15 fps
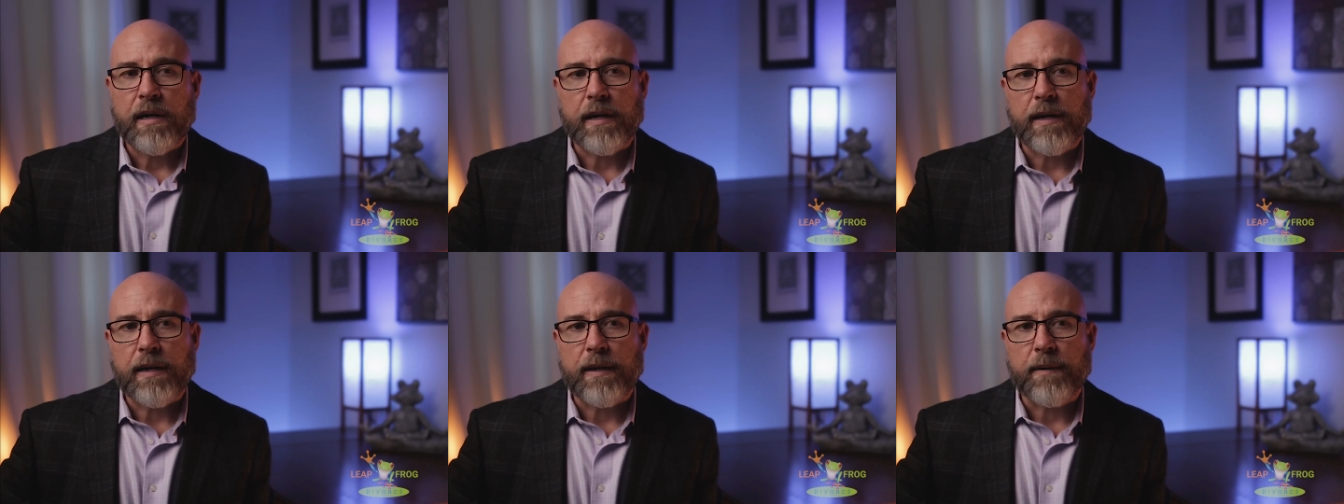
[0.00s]

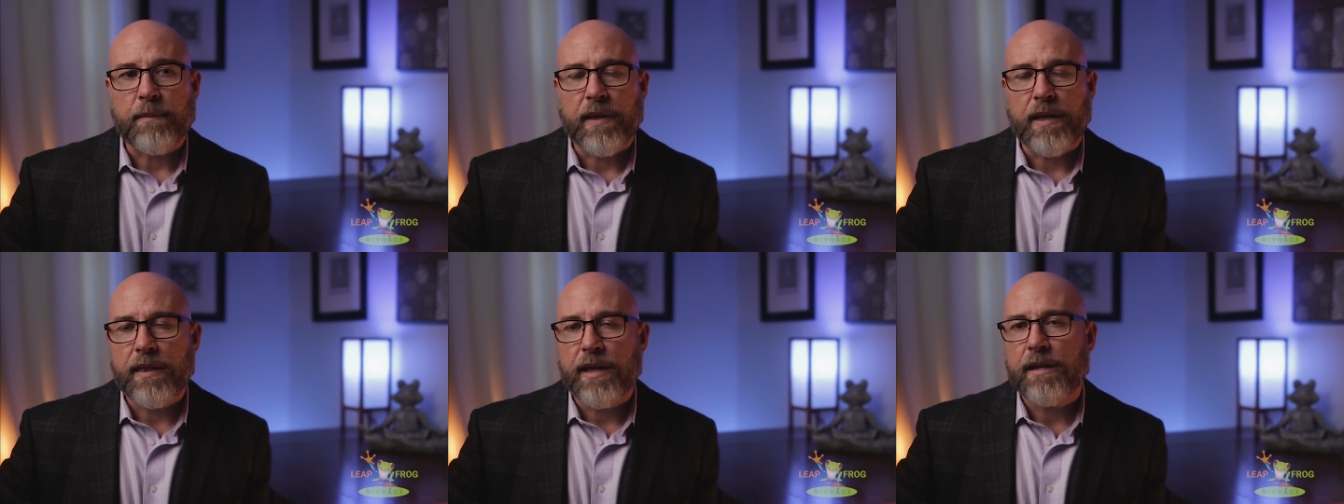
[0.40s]

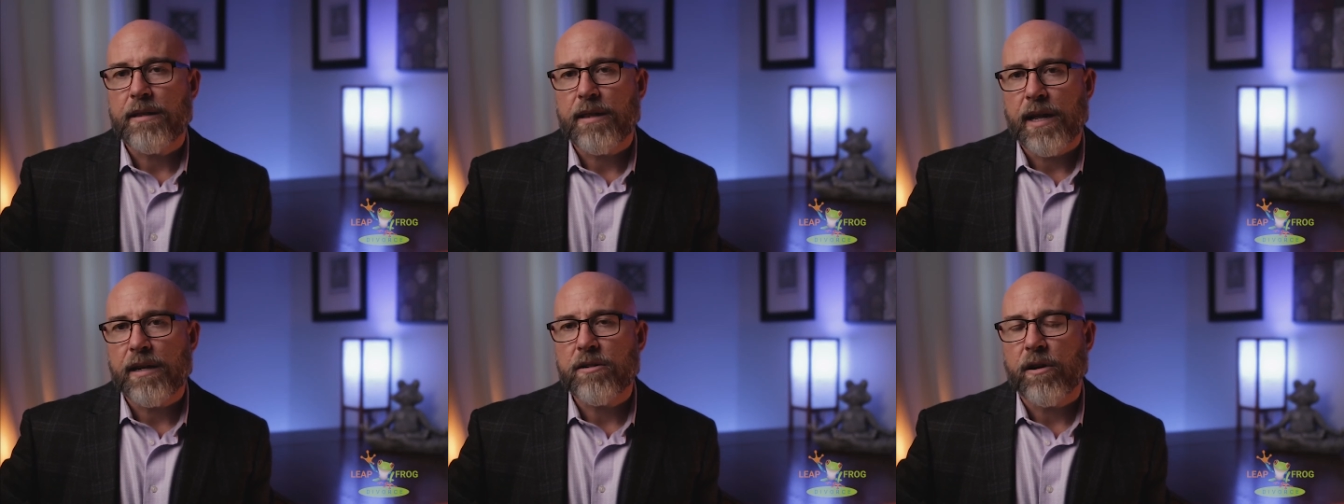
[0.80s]
And
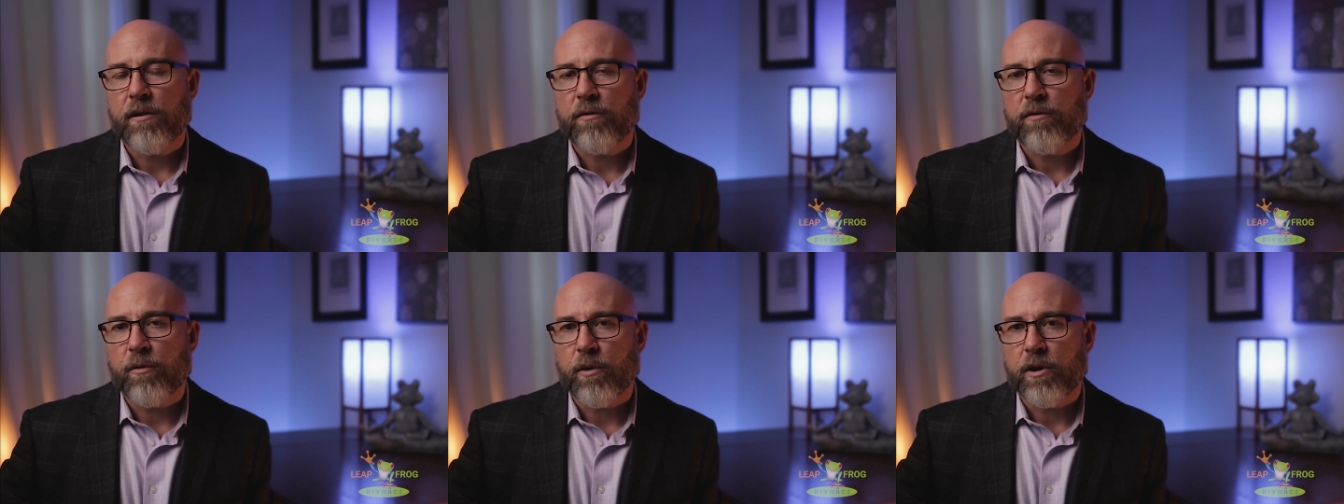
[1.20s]
that's
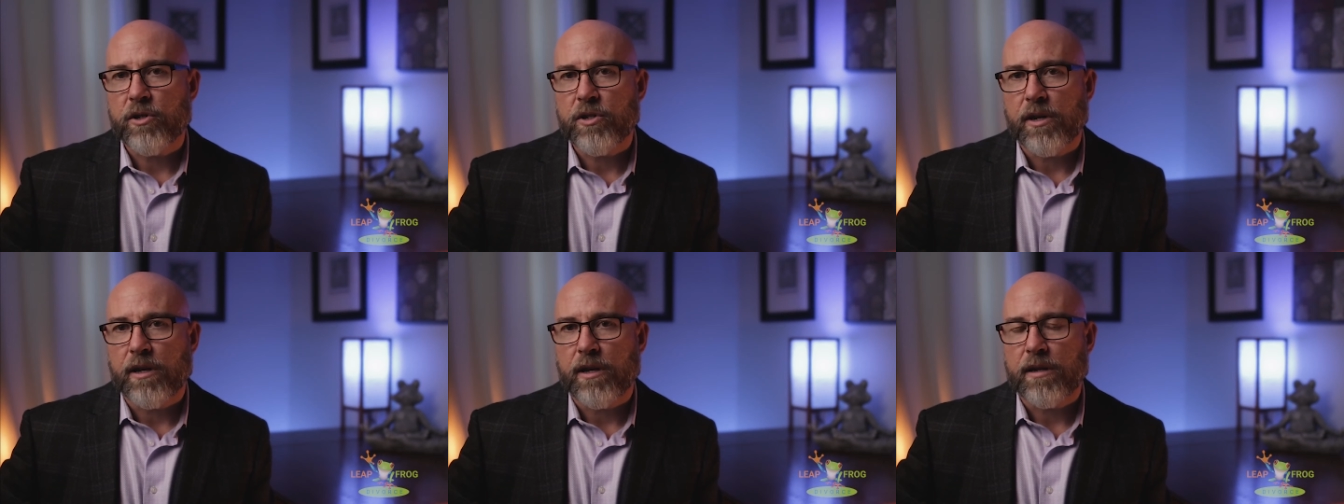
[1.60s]

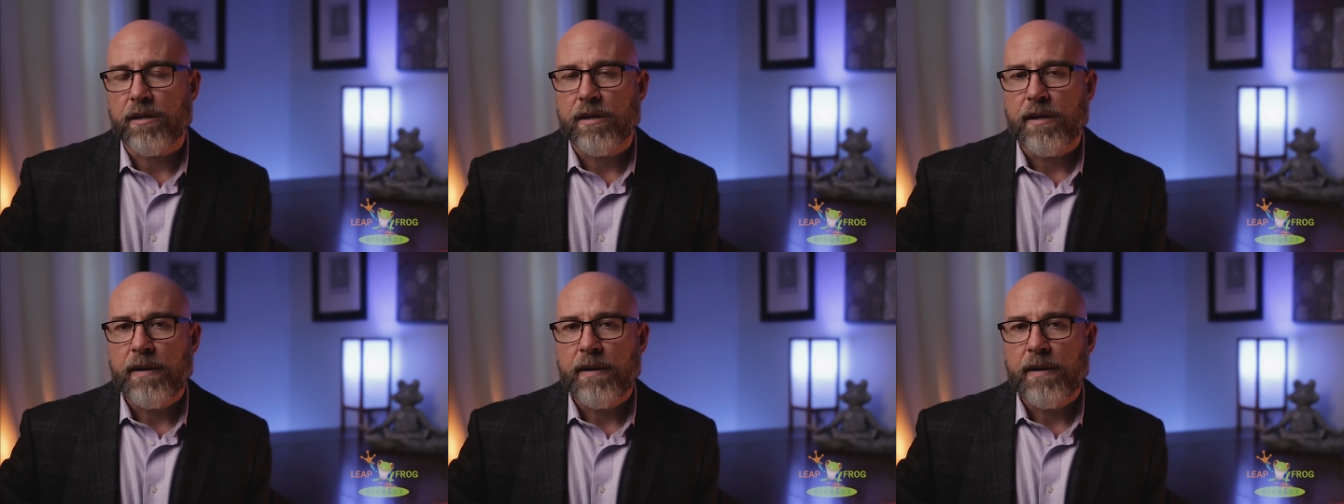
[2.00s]
unfortunate.